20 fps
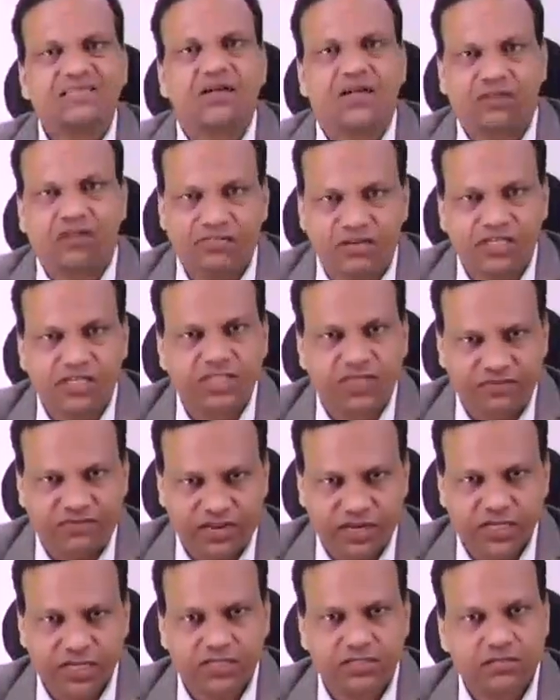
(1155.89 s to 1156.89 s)
adverse
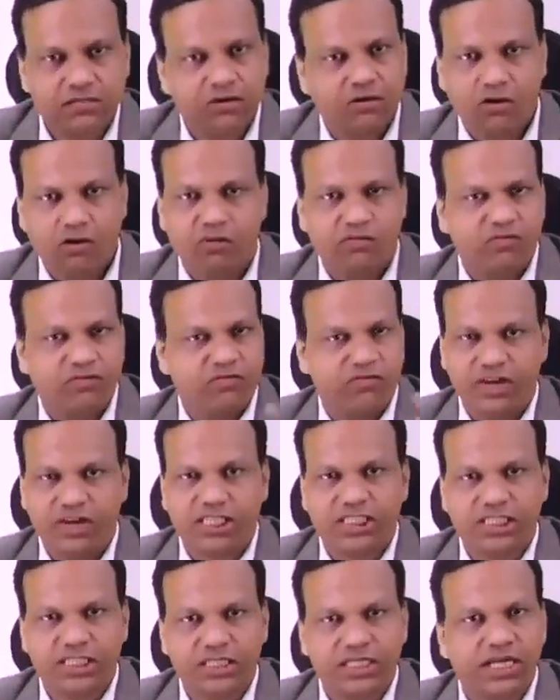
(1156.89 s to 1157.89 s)
effects of
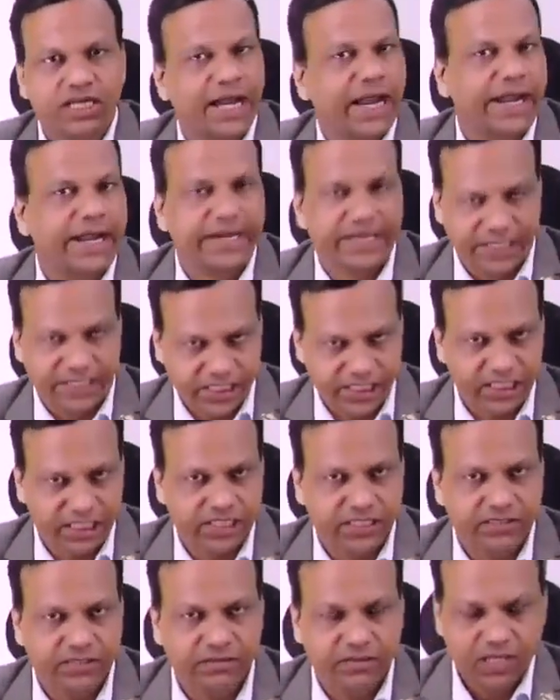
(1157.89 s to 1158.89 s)
flushing and
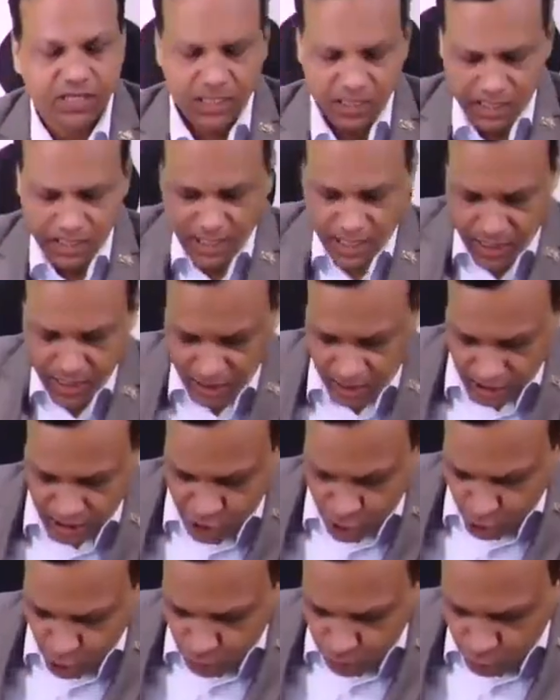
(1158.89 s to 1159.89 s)
itching, they are
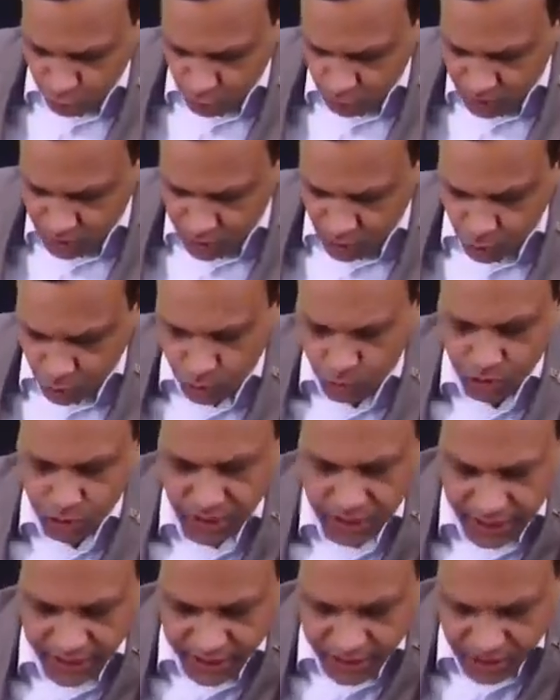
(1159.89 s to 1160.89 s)
assumed to be due to
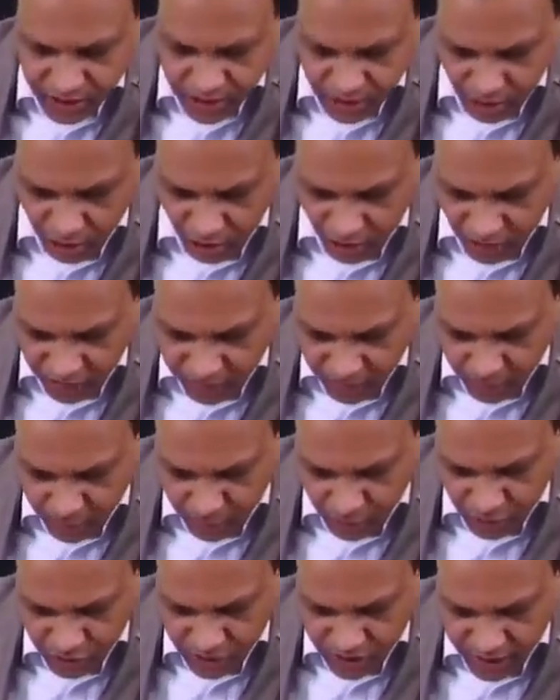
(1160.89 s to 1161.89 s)
release of
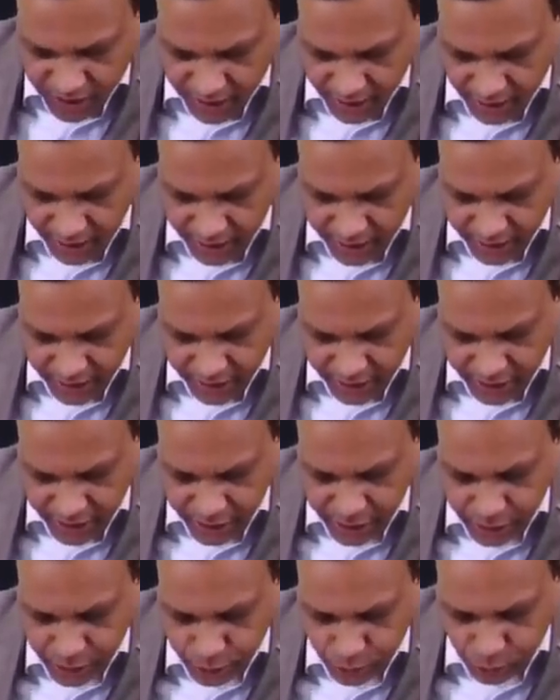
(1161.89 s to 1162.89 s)
prostaglandin
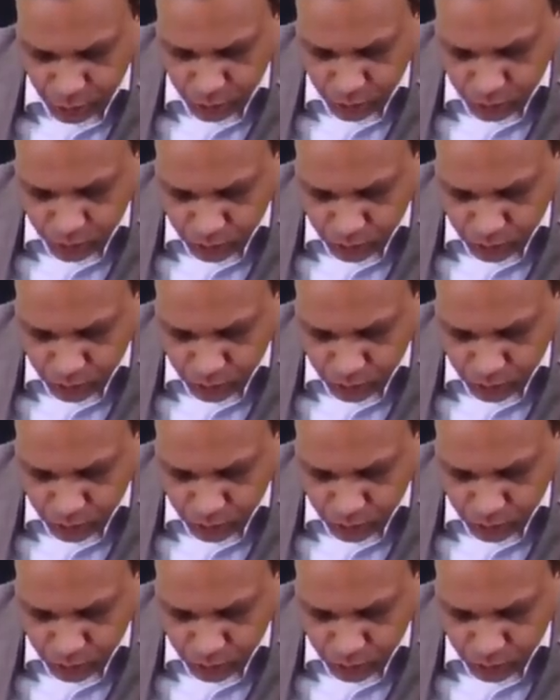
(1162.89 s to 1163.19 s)
D2.